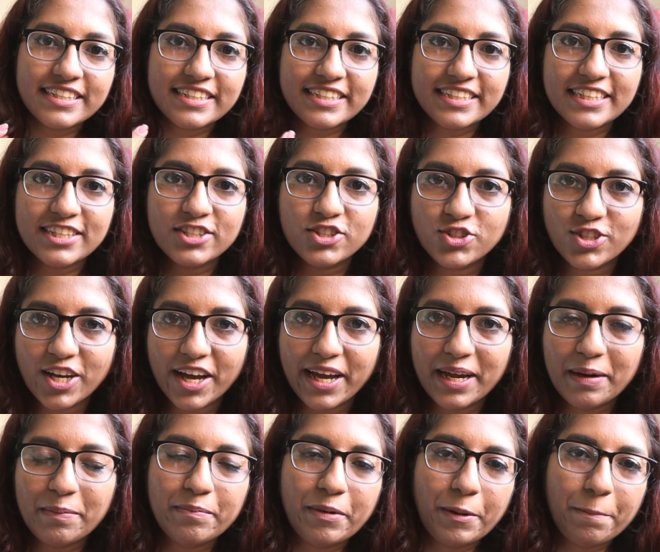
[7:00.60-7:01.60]
eating it
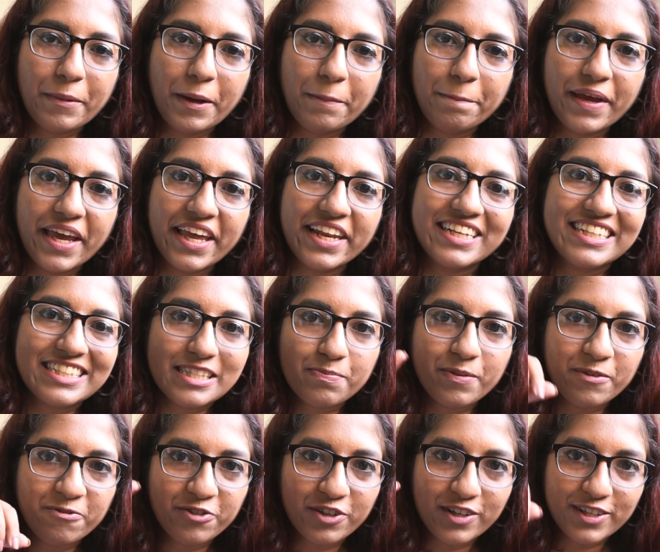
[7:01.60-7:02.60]
dry but my parents
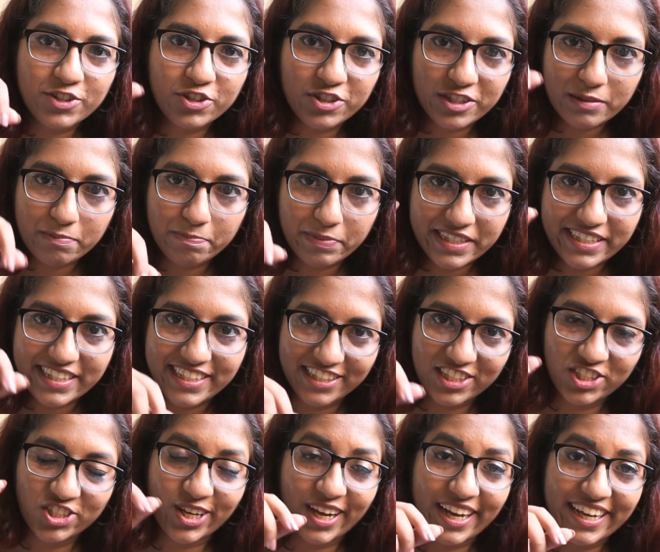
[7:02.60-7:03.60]
prefer to dip it in the
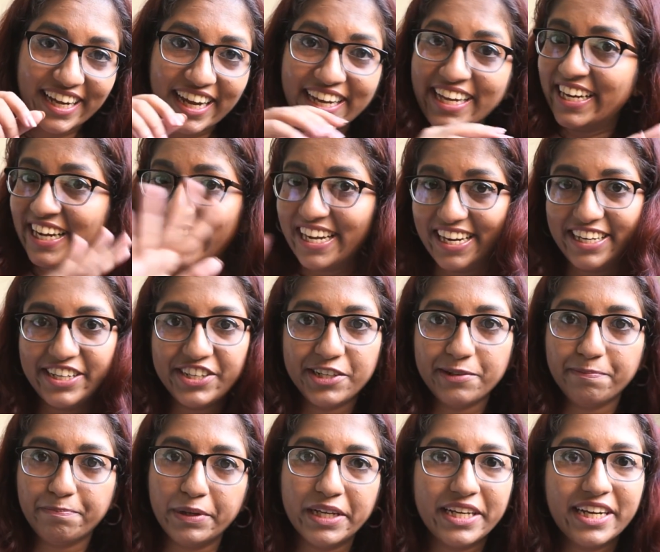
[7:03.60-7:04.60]
chai I hate
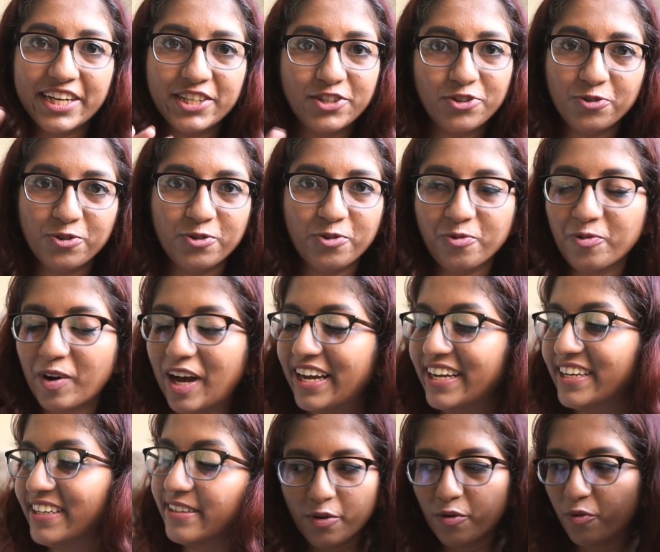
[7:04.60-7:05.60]
dipping I don't know
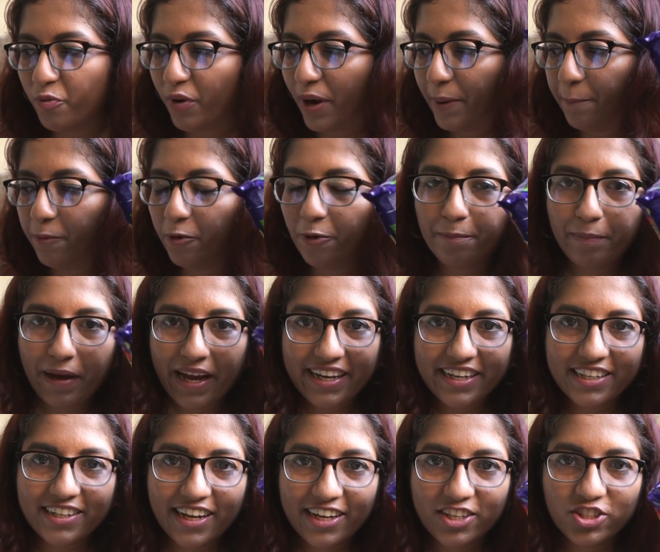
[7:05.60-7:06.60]
why one more
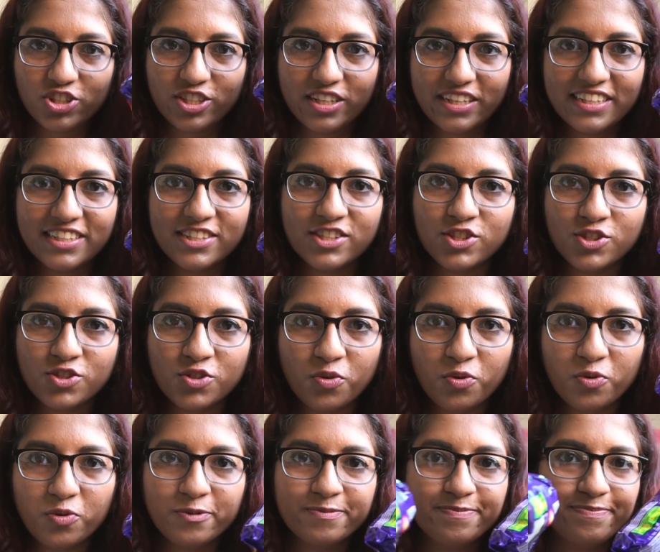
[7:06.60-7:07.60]
packet actually
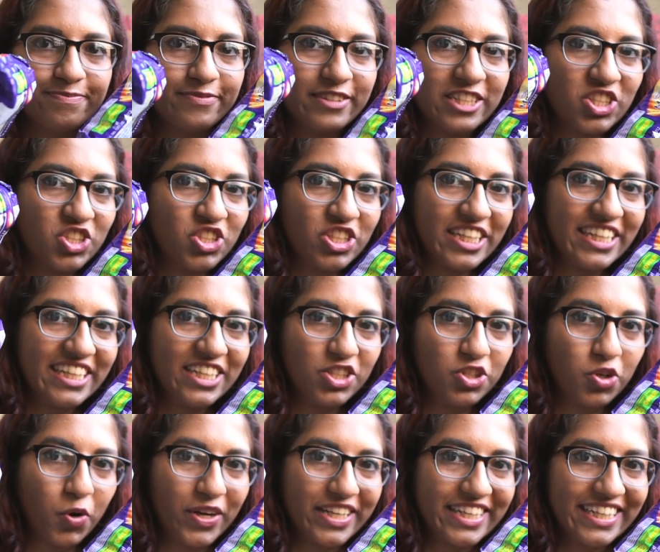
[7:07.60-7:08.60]
so three in
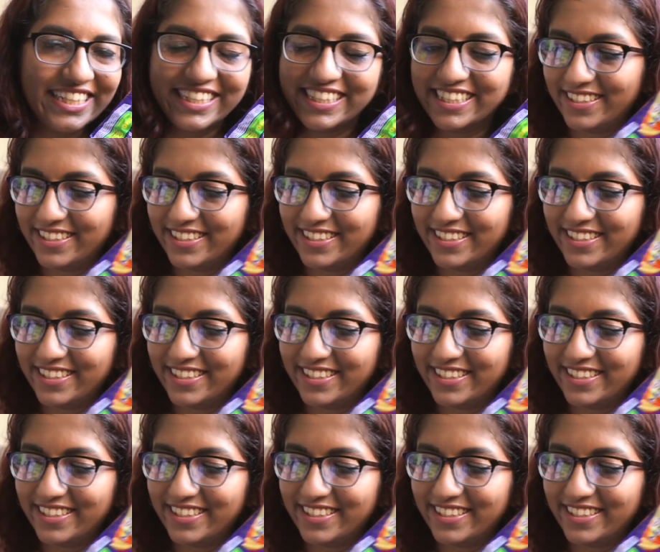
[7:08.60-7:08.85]
total